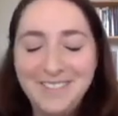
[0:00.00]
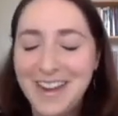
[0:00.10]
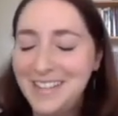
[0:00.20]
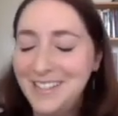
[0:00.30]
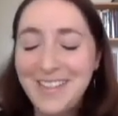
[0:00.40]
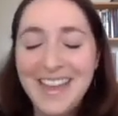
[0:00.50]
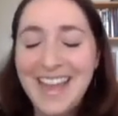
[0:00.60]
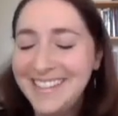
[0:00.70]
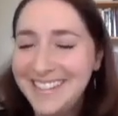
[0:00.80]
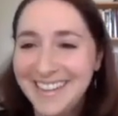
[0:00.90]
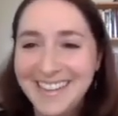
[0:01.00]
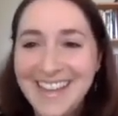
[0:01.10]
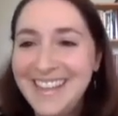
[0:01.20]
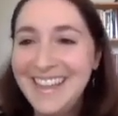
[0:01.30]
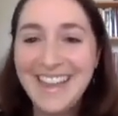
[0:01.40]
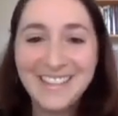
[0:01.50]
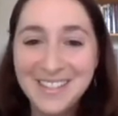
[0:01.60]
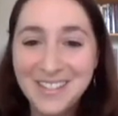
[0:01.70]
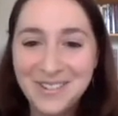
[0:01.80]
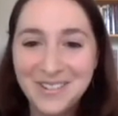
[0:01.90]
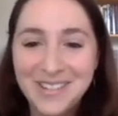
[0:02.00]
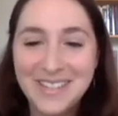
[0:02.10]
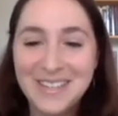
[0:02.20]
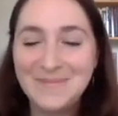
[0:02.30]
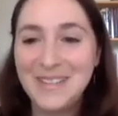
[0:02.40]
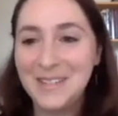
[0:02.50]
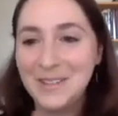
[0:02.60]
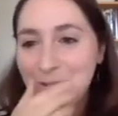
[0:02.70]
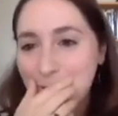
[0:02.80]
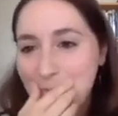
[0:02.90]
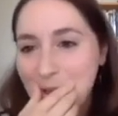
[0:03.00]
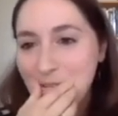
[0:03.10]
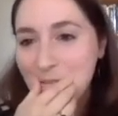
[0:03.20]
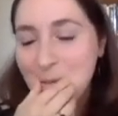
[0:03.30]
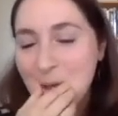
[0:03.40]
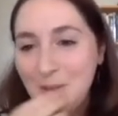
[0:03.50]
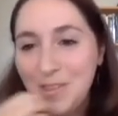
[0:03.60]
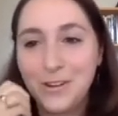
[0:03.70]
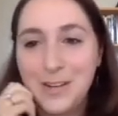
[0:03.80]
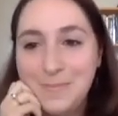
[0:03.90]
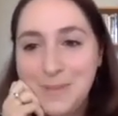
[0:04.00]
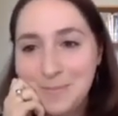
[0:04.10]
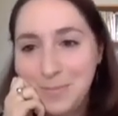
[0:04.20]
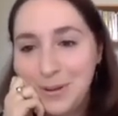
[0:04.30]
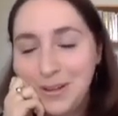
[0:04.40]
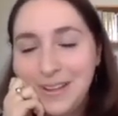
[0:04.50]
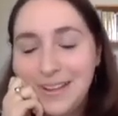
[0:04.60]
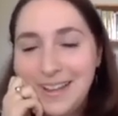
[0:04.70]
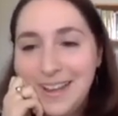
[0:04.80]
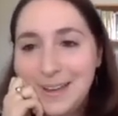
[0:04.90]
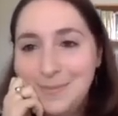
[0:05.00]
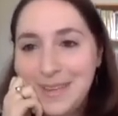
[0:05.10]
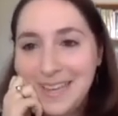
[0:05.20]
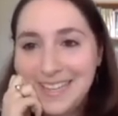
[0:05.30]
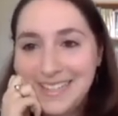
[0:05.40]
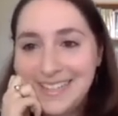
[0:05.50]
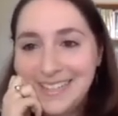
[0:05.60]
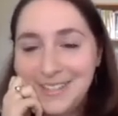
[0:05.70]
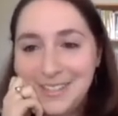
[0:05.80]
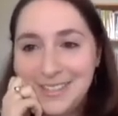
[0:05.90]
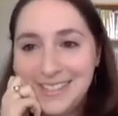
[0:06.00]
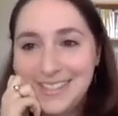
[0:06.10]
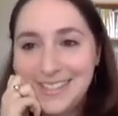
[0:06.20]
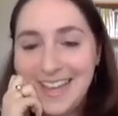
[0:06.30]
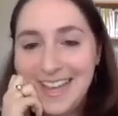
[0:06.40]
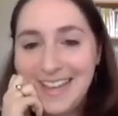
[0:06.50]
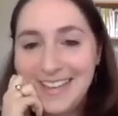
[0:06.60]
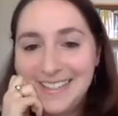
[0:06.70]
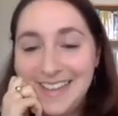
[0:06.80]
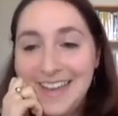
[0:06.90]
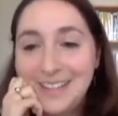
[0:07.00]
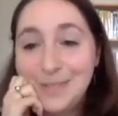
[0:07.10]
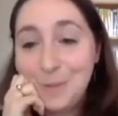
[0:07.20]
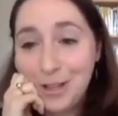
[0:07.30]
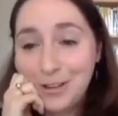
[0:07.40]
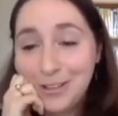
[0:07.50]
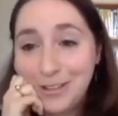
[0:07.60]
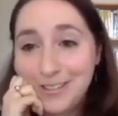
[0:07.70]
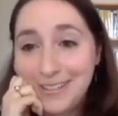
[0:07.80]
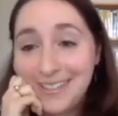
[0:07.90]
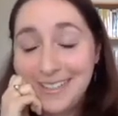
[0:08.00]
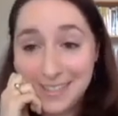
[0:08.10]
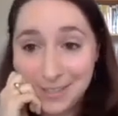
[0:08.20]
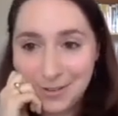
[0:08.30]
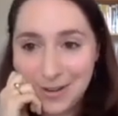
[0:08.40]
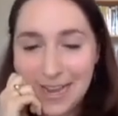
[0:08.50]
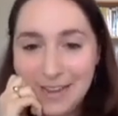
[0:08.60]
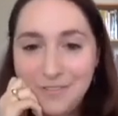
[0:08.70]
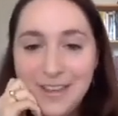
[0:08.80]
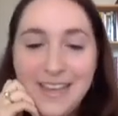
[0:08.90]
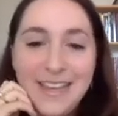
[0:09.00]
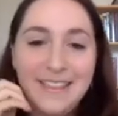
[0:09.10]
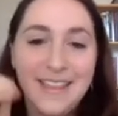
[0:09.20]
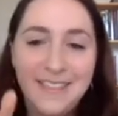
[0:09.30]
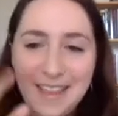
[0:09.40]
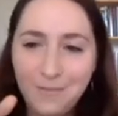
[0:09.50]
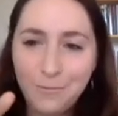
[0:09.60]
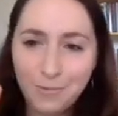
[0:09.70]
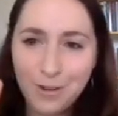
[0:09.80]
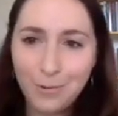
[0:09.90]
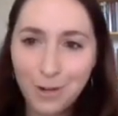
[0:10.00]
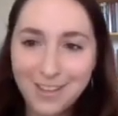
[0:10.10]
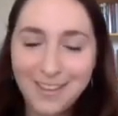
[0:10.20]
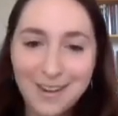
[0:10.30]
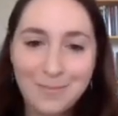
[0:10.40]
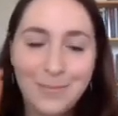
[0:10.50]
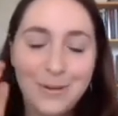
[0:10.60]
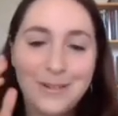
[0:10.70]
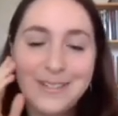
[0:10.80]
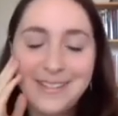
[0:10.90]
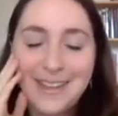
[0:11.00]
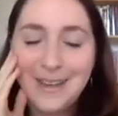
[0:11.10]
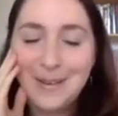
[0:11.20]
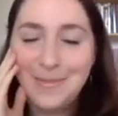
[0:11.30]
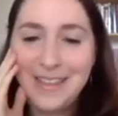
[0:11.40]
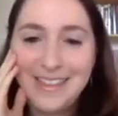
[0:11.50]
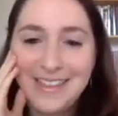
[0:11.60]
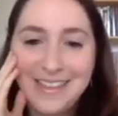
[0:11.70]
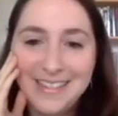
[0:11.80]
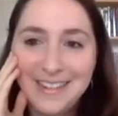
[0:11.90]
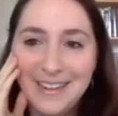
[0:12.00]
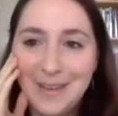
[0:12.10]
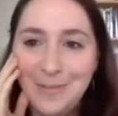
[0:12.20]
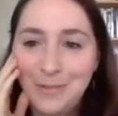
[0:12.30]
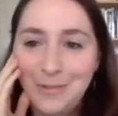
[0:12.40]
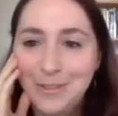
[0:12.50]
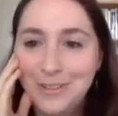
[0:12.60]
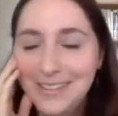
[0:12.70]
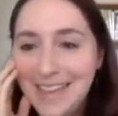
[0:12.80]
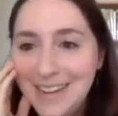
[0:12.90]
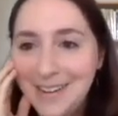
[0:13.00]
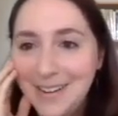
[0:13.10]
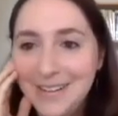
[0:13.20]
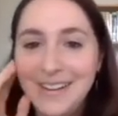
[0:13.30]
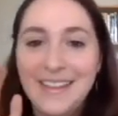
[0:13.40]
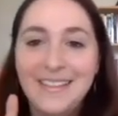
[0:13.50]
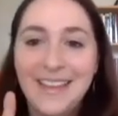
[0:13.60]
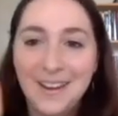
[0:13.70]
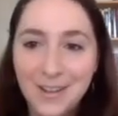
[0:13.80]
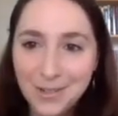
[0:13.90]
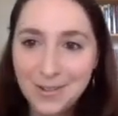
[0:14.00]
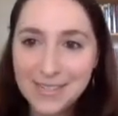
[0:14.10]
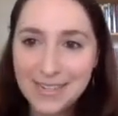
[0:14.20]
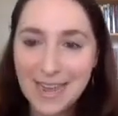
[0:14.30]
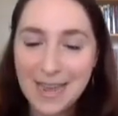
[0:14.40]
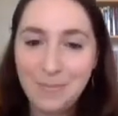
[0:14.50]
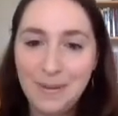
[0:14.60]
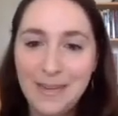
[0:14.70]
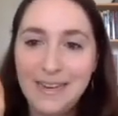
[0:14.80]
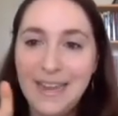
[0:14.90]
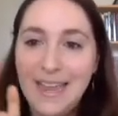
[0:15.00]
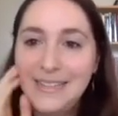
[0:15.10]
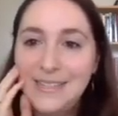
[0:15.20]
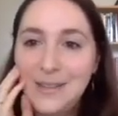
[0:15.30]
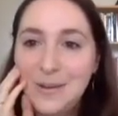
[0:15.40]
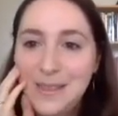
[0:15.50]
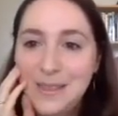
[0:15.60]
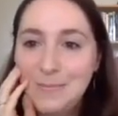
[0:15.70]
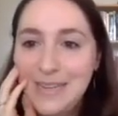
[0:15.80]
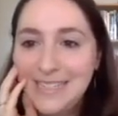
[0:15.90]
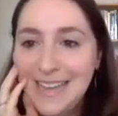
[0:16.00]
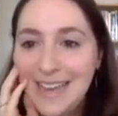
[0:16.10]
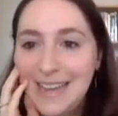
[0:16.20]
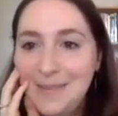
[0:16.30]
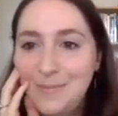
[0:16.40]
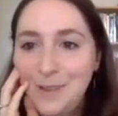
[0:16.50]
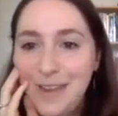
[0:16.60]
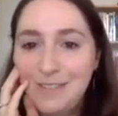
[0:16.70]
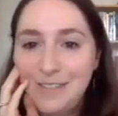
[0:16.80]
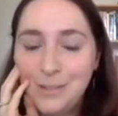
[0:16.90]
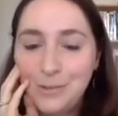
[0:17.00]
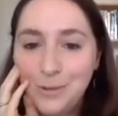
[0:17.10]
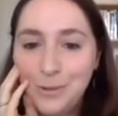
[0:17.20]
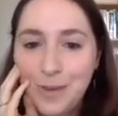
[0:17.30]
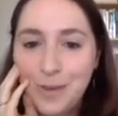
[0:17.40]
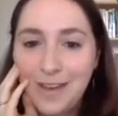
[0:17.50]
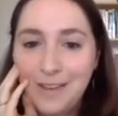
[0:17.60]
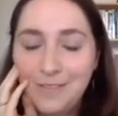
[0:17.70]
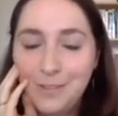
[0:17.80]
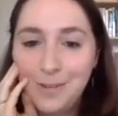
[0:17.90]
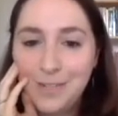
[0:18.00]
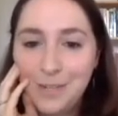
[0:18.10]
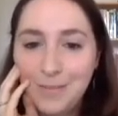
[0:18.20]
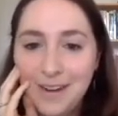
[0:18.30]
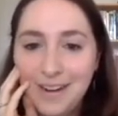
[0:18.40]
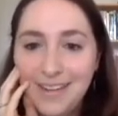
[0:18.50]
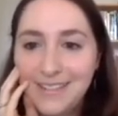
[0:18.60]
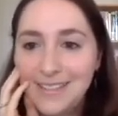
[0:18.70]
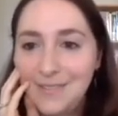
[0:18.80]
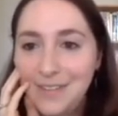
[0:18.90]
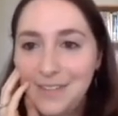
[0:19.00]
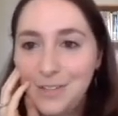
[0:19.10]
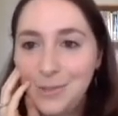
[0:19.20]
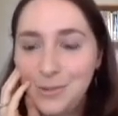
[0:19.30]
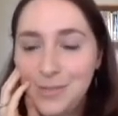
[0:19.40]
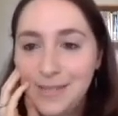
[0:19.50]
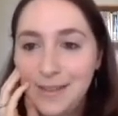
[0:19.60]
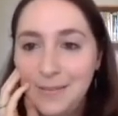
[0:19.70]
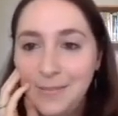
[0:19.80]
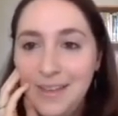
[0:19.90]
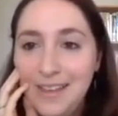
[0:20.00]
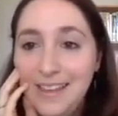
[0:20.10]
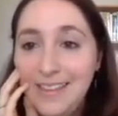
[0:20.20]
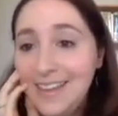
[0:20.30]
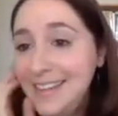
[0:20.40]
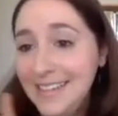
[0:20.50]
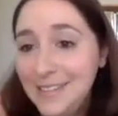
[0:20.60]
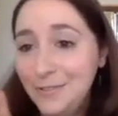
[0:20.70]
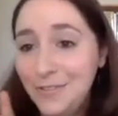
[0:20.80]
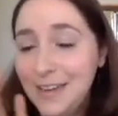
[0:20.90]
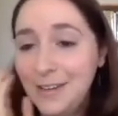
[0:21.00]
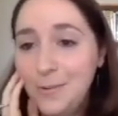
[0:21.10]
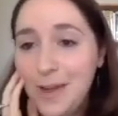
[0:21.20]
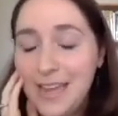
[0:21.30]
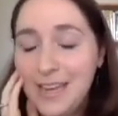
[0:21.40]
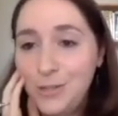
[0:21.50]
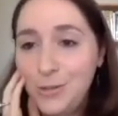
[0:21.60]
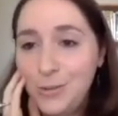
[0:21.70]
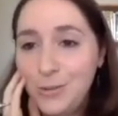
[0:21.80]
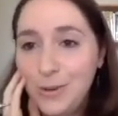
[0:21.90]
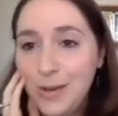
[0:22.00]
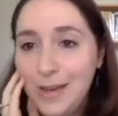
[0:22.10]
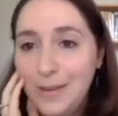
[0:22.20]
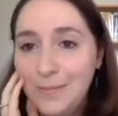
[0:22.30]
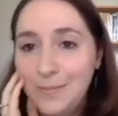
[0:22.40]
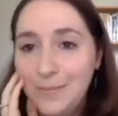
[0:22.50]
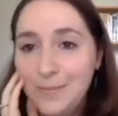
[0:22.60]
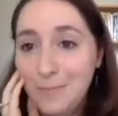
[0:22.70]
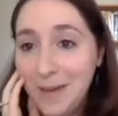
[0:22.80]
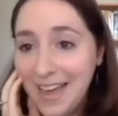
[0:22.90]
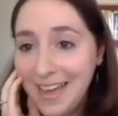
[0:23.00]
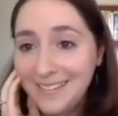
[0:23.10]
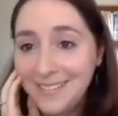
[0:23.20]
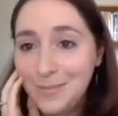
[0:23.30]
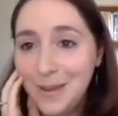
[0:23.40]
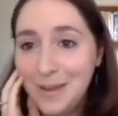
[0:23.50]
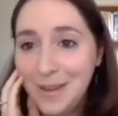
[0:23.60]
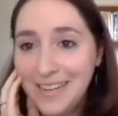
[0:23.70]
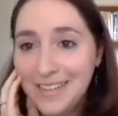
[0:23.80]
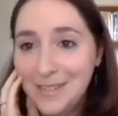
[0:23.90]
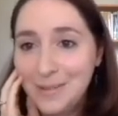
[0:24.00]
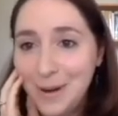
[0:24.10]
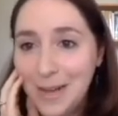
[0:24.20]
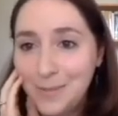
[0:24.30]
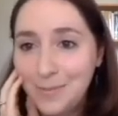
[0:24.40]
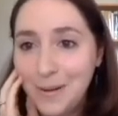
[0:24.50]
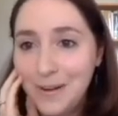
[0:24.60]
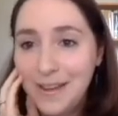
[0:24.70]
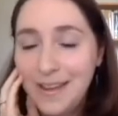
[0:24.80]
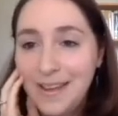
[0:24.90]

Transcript: right so they get to they get to jerusalem it's a group of about 30 people um, kids and adults and yeah spoiler alert he doesn't arrive then they rework the numbers um, they think he's going to come a few years later that also doesn't happen. And so, in the meantime, we have this group of Swedish Americans living in Jerusalem that need to find a way to um, get by, to make money, to prosper.